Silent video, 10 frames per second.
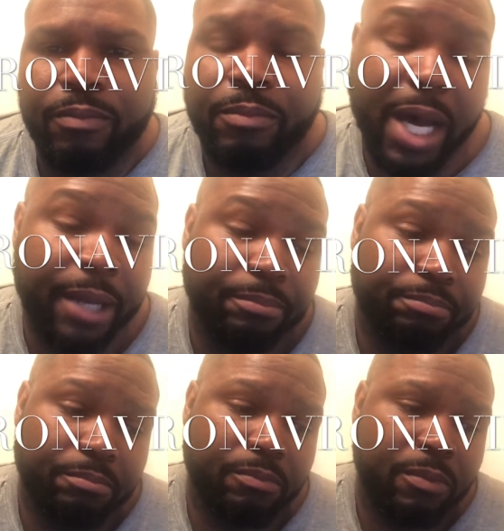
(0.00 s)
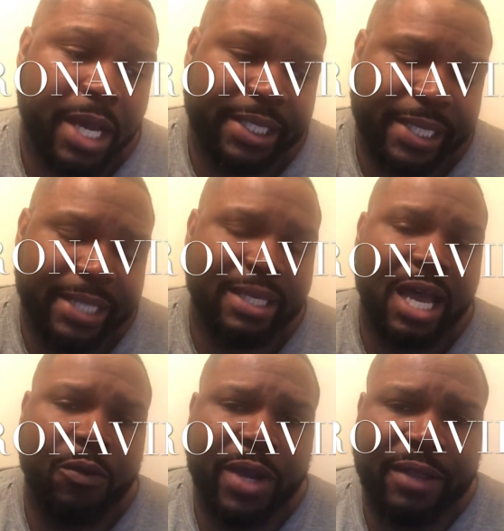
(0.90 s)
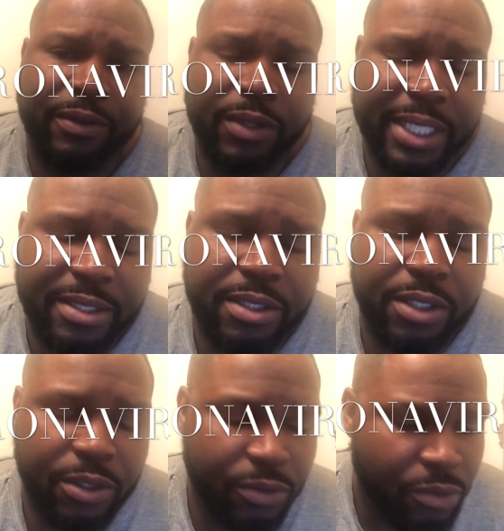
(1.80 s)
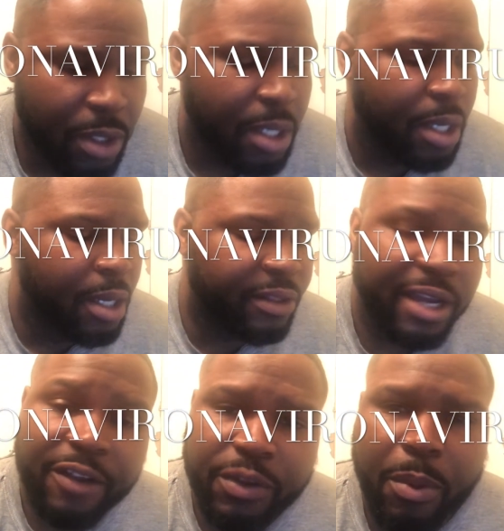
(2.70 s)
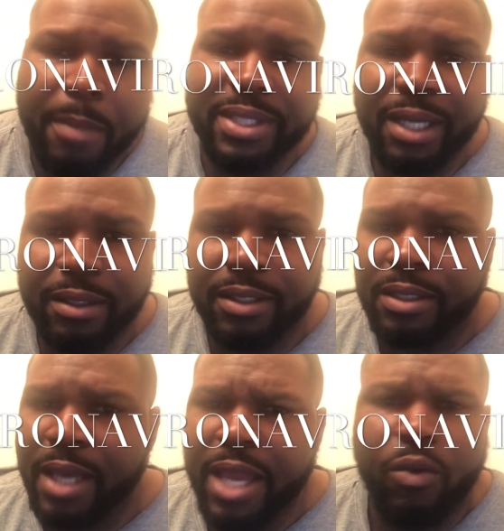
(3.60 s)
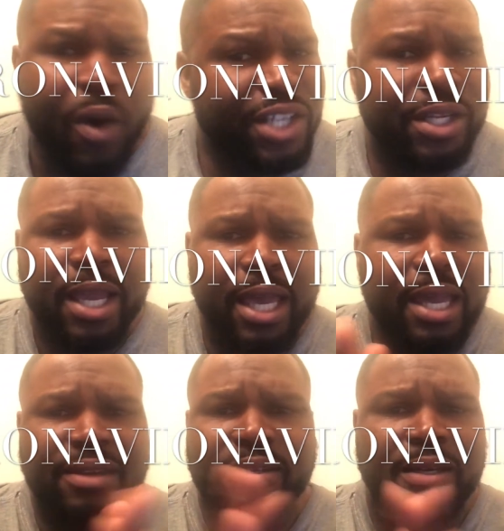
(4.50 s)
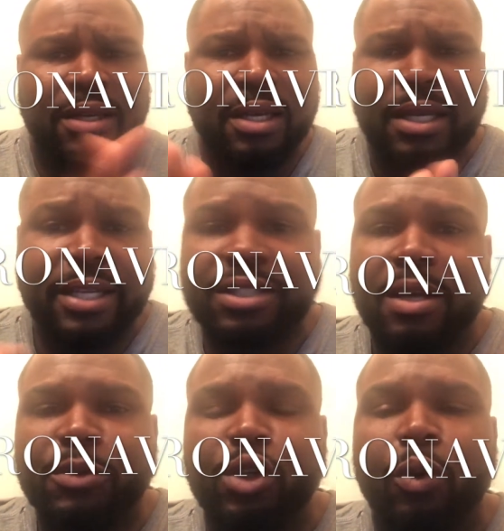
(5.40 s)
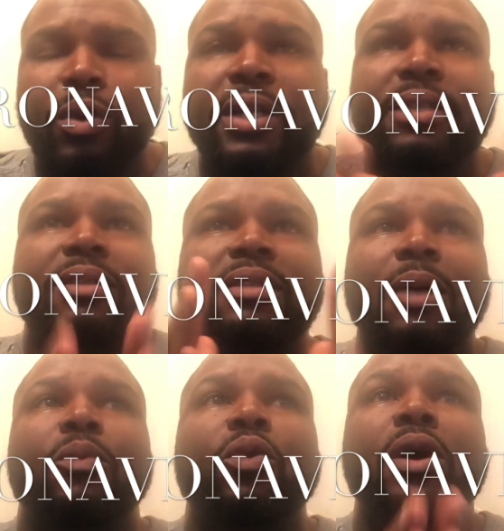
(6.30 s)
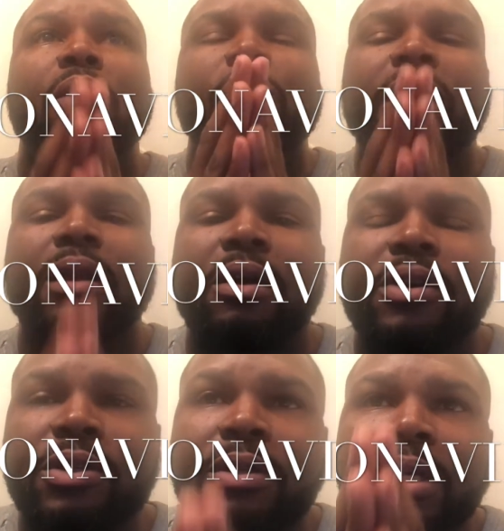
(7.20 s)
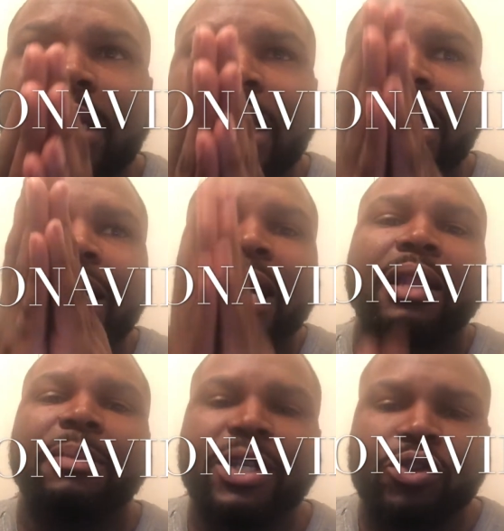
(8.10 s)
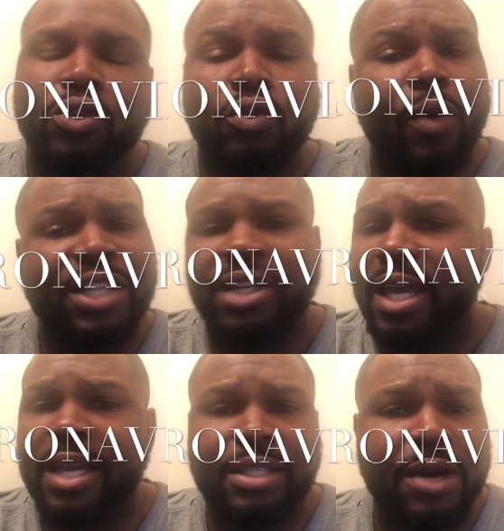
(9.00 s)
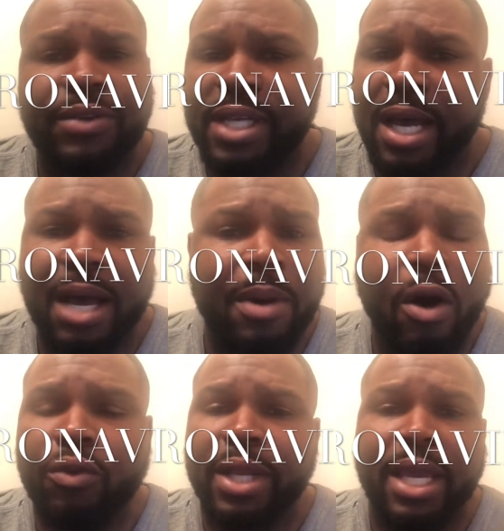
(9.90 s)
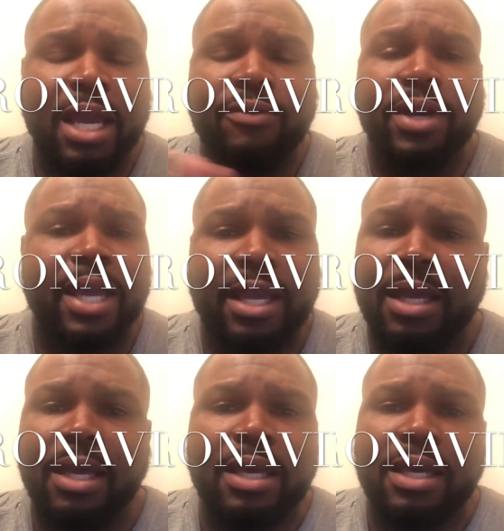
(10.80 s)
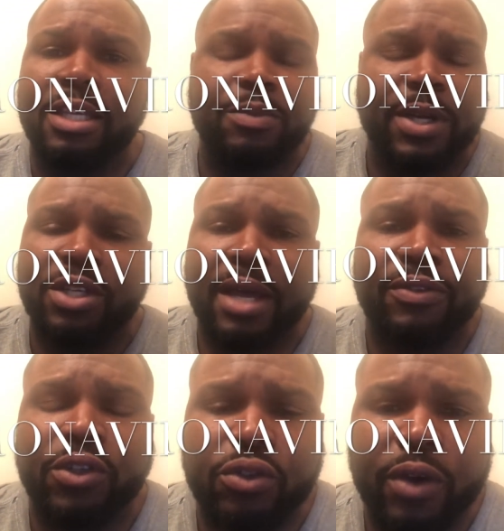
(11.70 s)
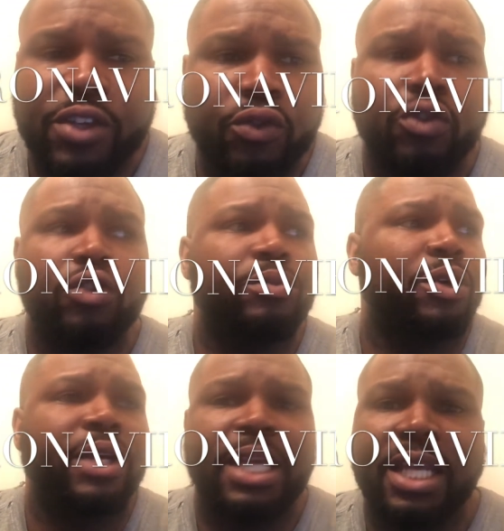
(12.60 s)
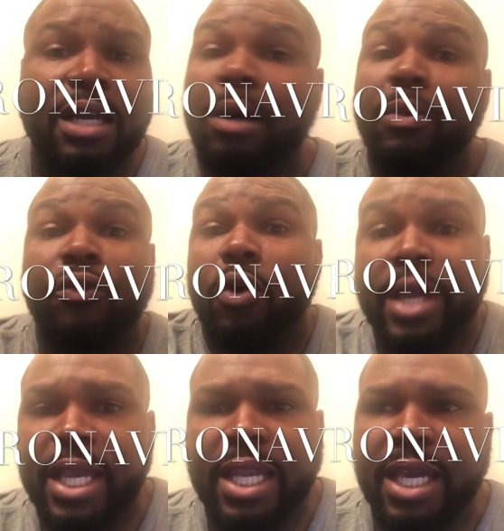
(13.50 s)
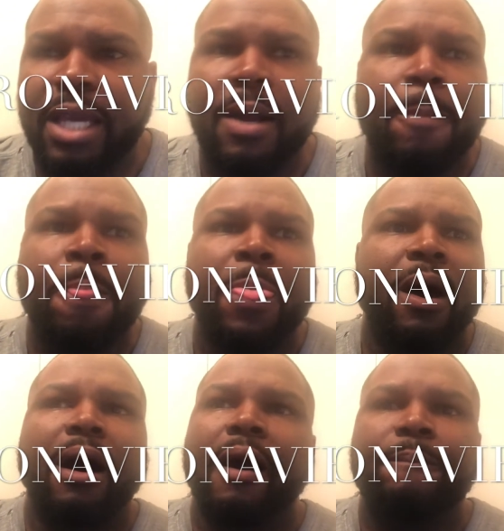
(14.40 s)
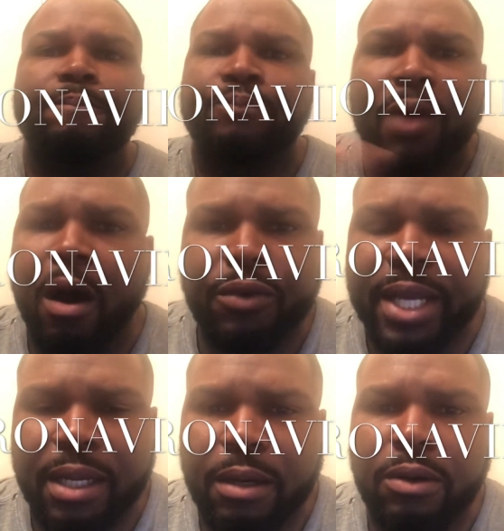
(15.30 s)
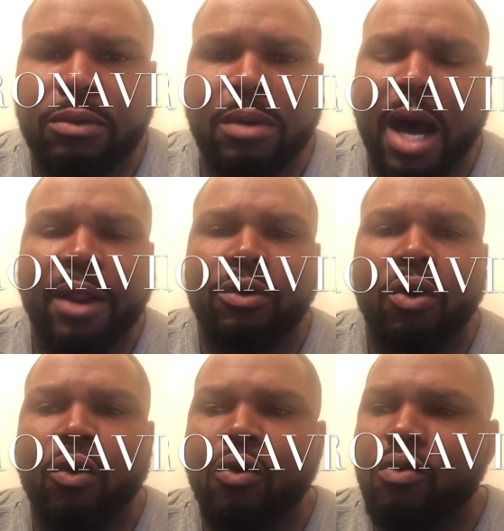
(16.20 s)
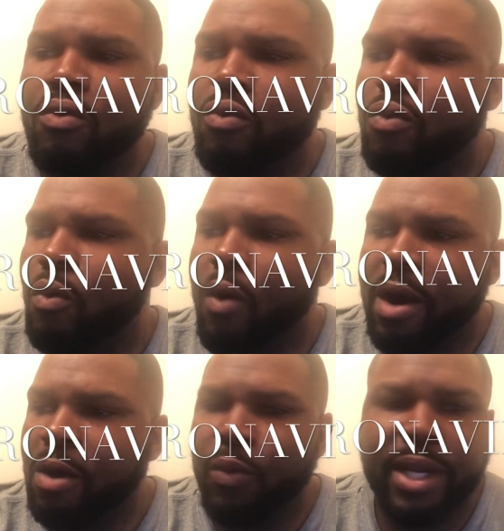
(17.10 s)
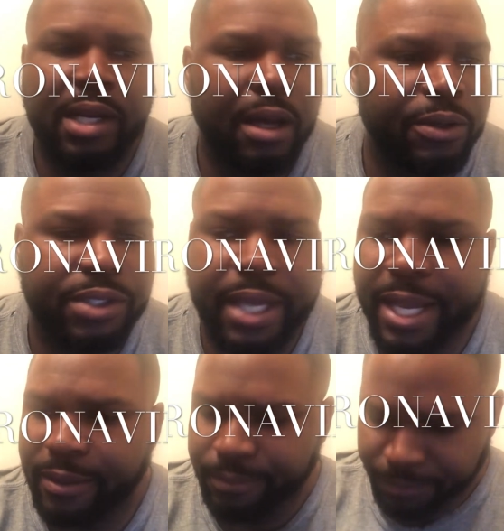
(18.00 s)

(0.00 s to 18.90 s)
but at the same time, we have to listen to the health department telling us, hey, wash your hands. This is something, this is something we learn in elementary school. Wash your hands every time, all day, every day, especially after using restrooms or eating or before eating um, all day long. I don't know where we lost that.